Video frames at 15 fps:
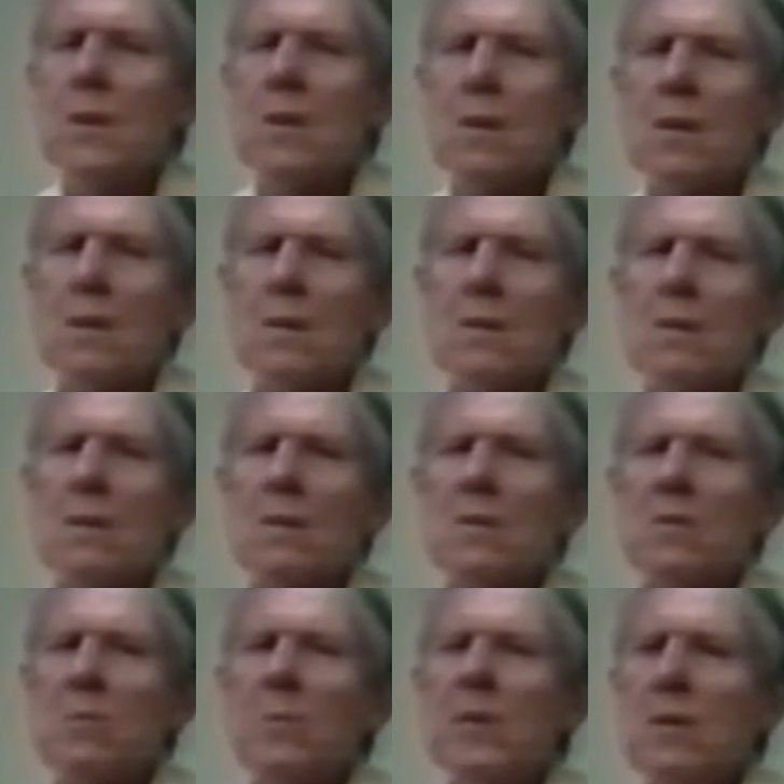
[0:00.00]
That
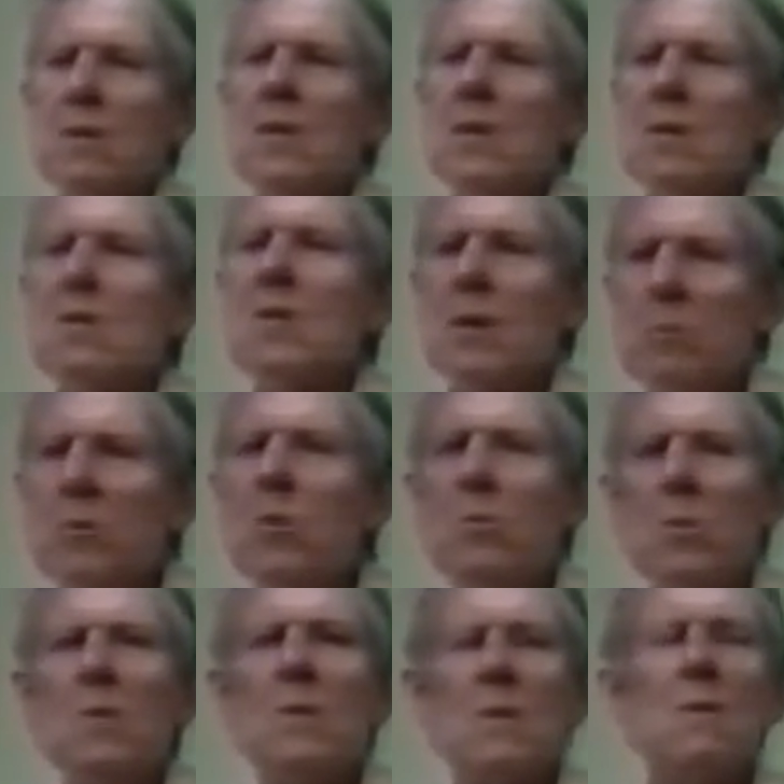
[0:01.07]
is, we are in
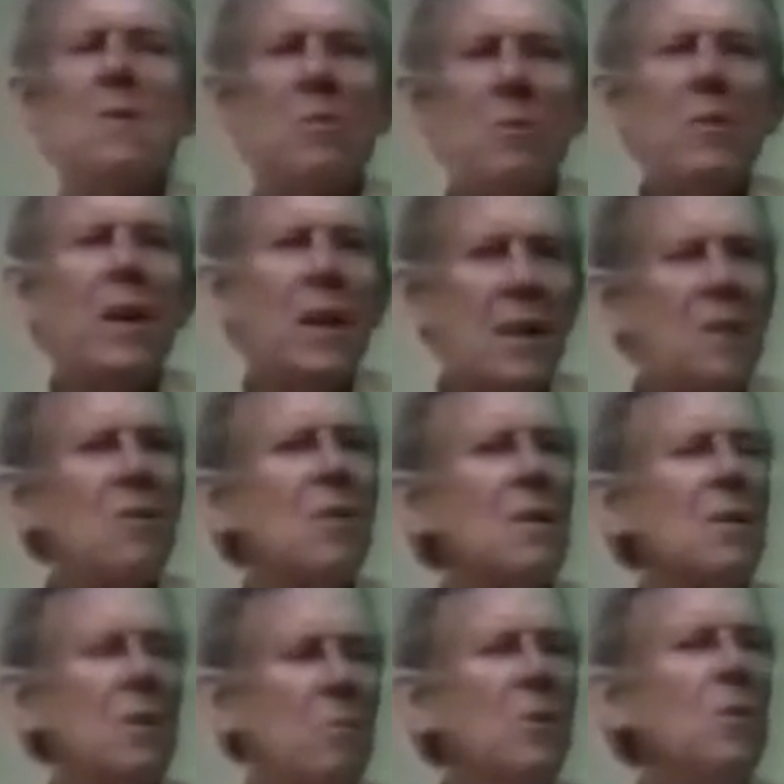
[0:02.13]
communion, direct
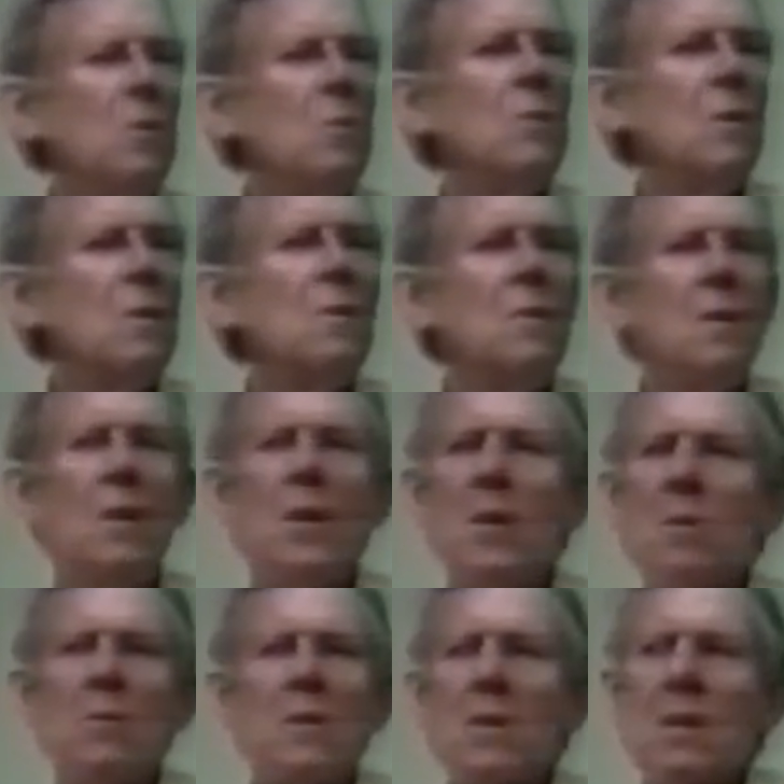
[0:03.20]
communion,
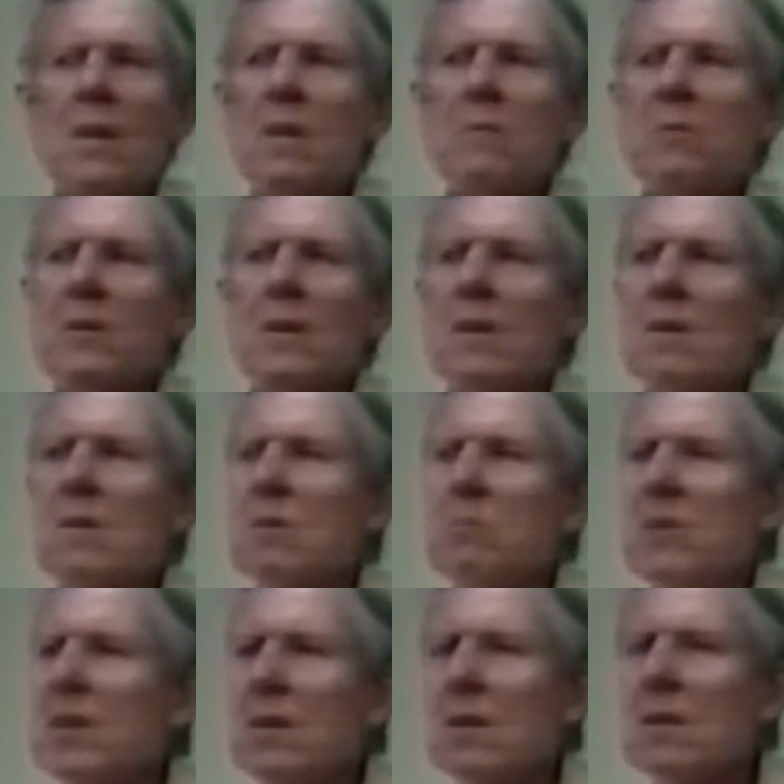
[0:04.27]
with every other
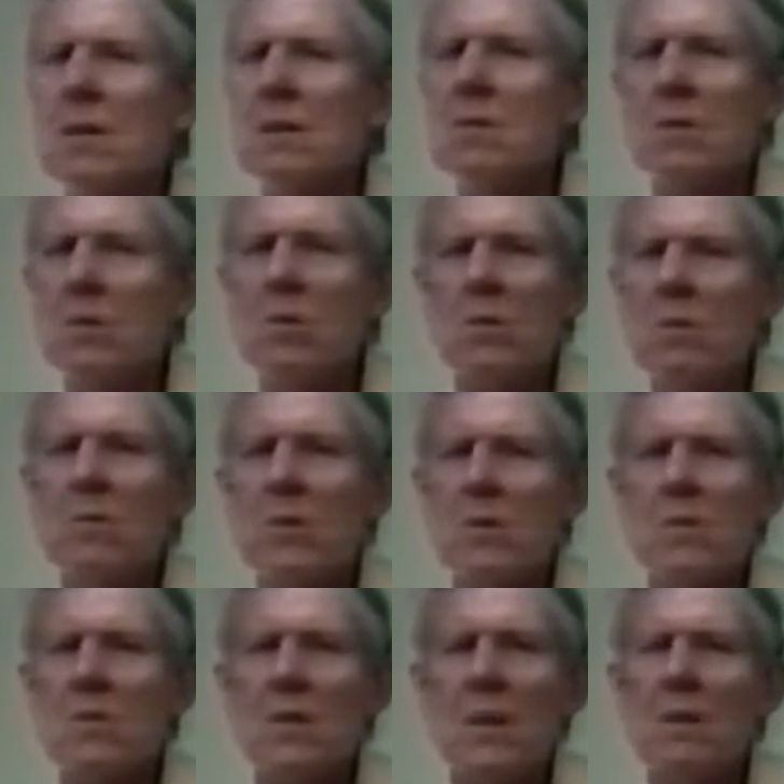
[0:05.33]
being in the
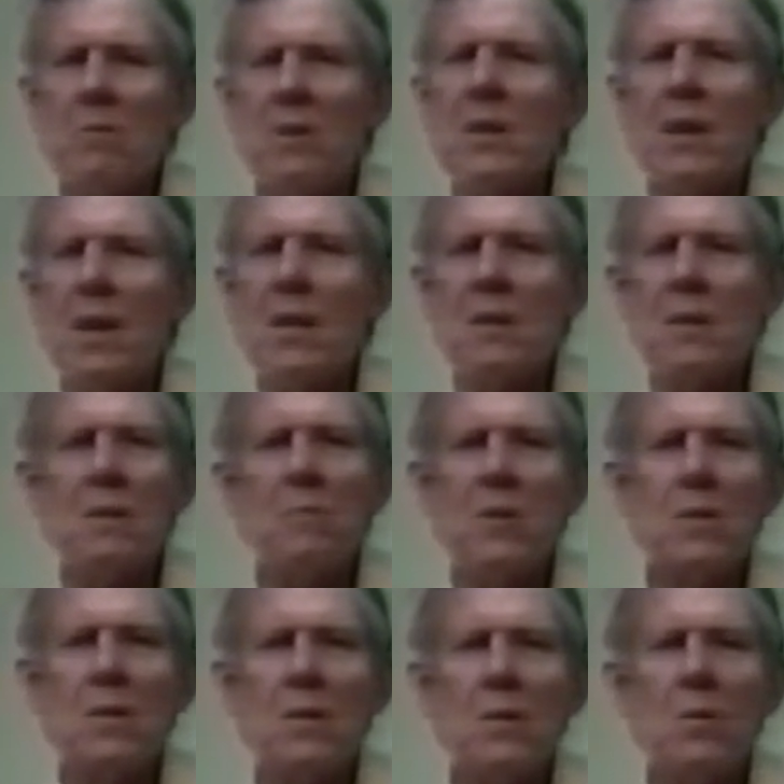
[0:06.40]
universe. Every atom
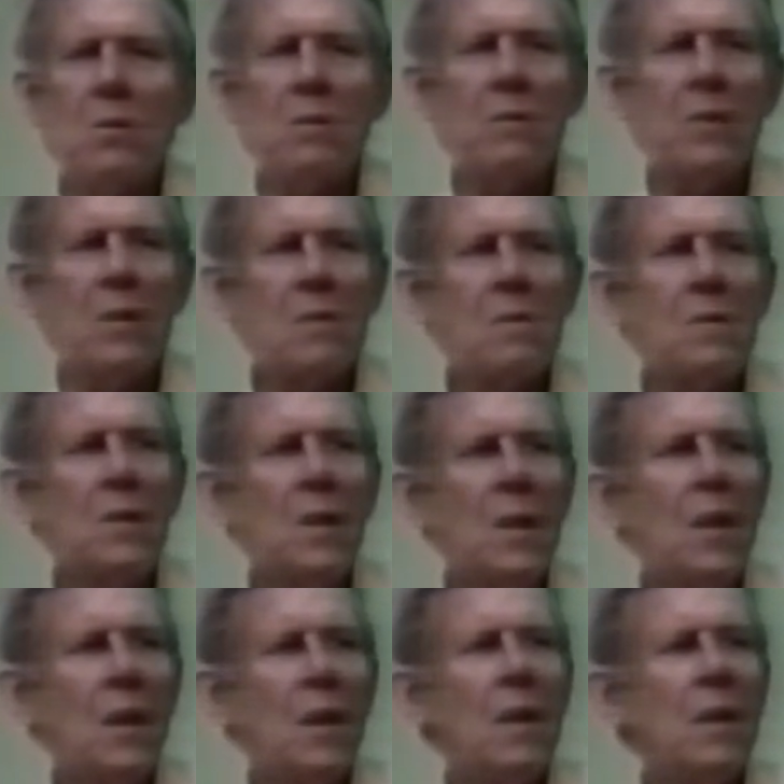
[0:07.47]
of the universe
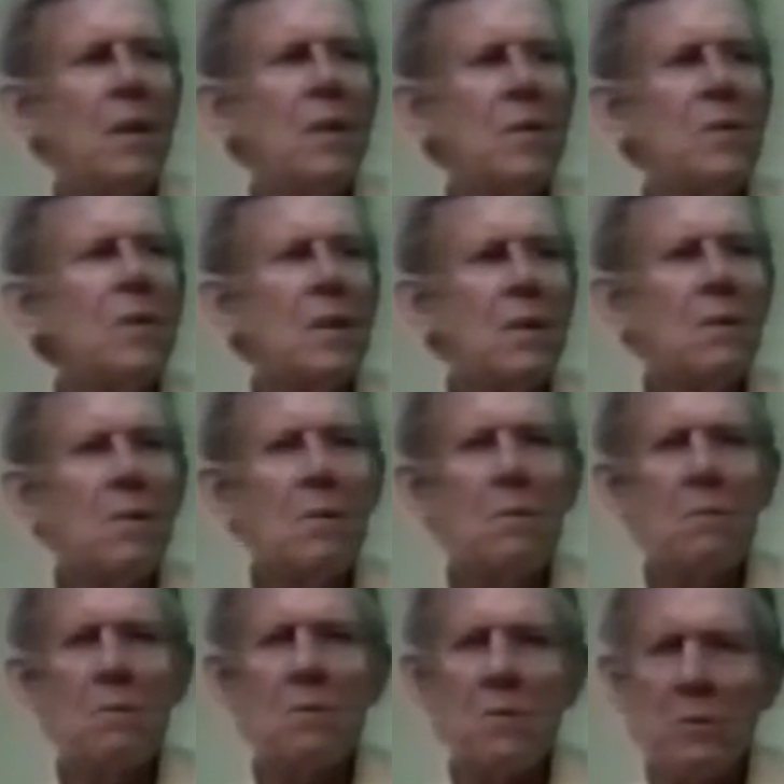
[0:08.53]
is
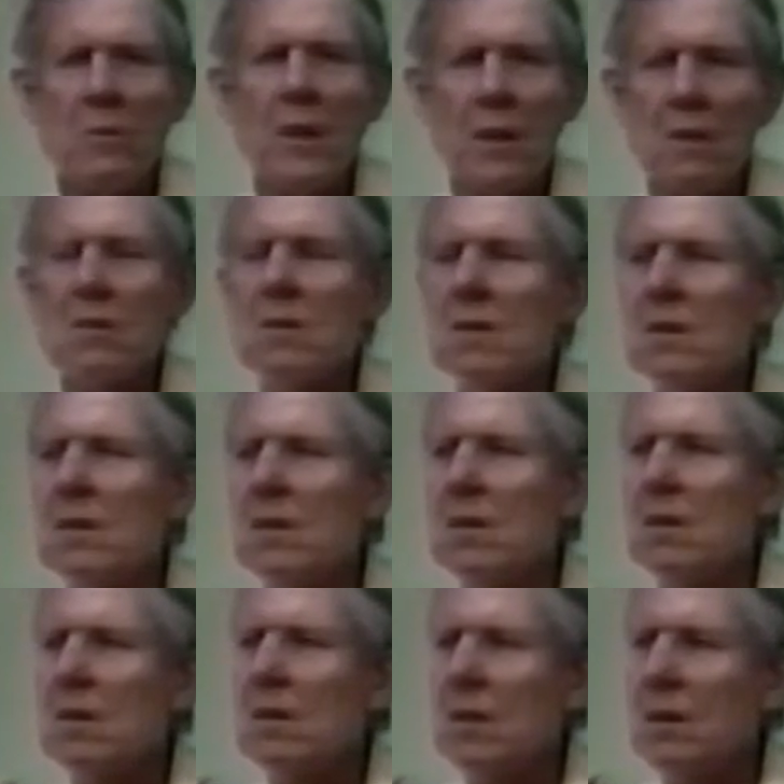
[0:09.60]

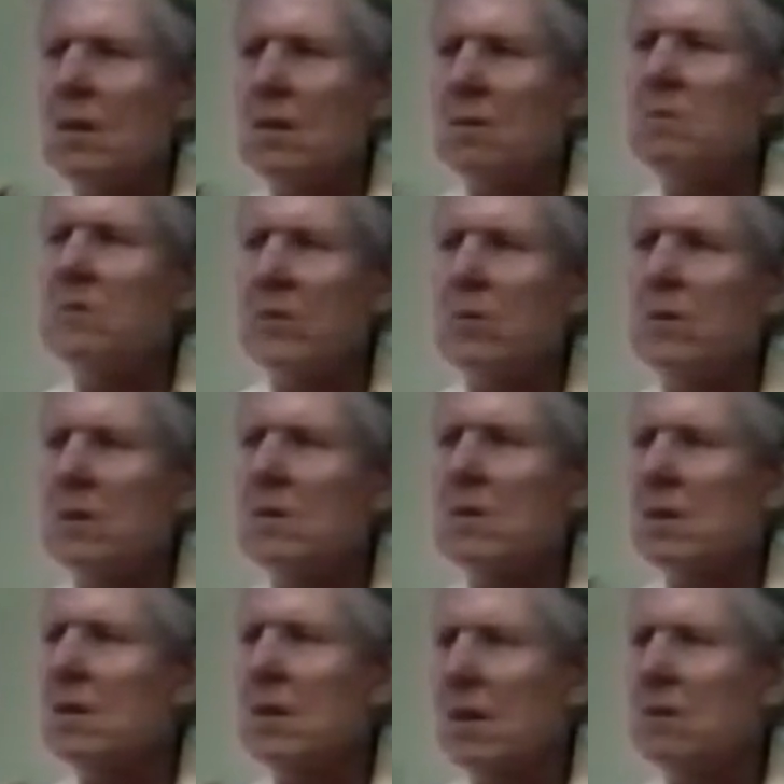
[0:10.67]
directly
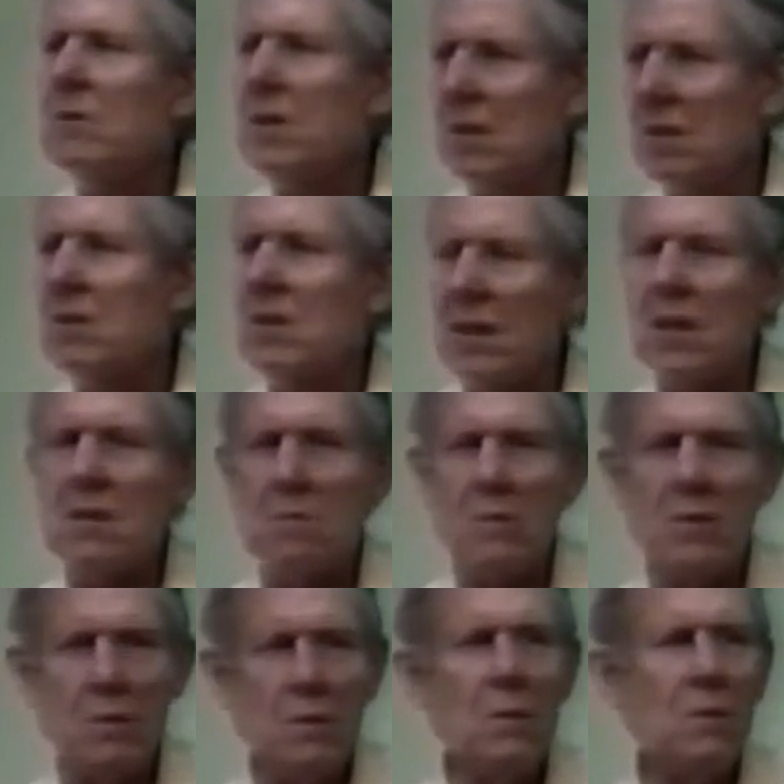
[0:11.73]
influencing every other atom
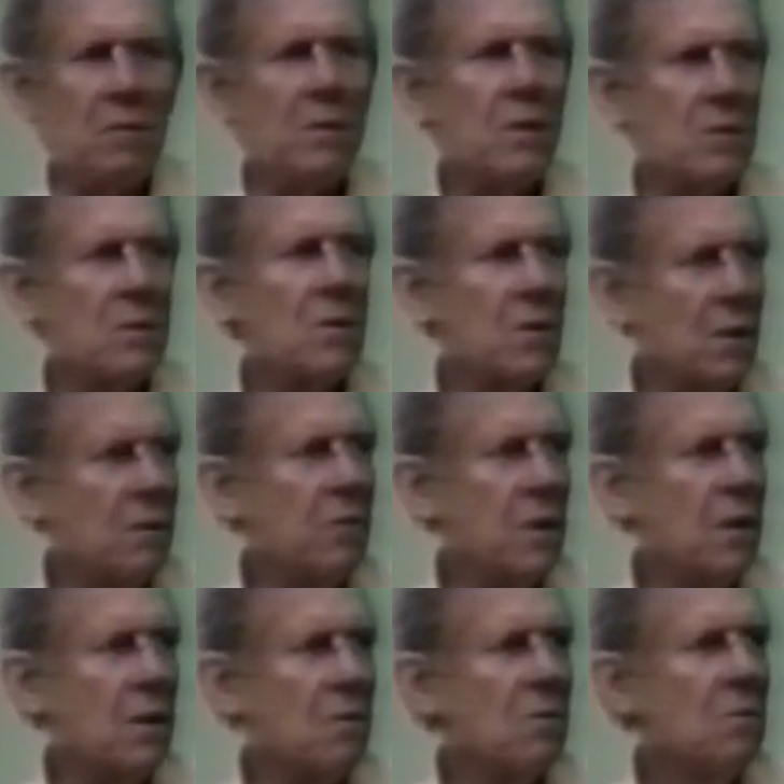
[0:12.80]
of the universe, or
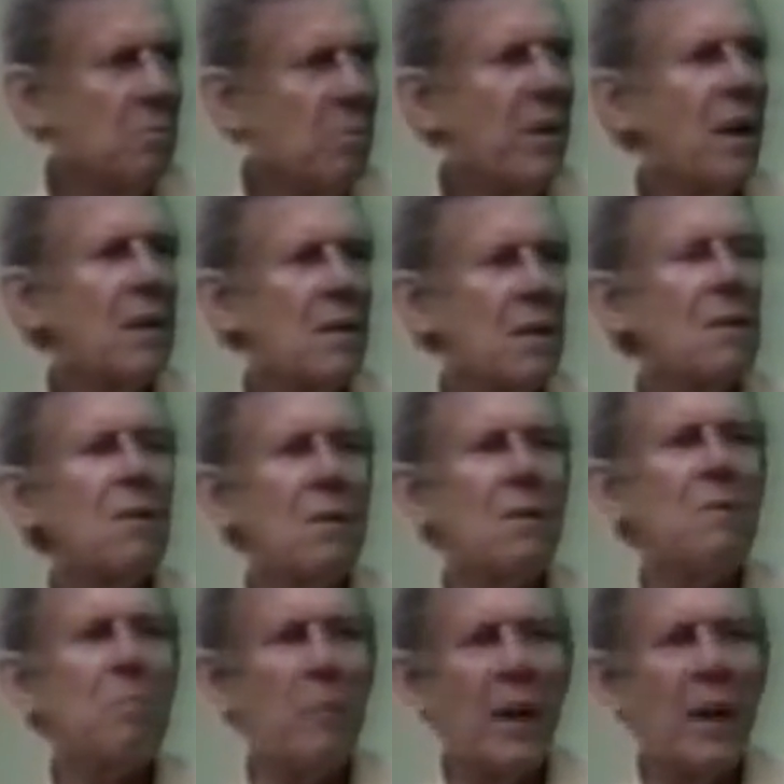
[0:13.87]
every particle of